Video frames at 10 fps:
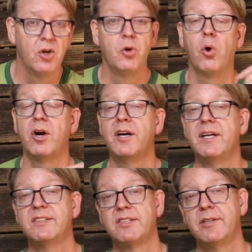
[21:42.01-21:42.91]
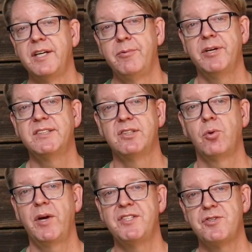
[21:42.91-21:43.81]
nor is there any reason to
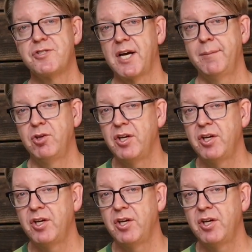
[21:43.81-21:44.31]
waste your time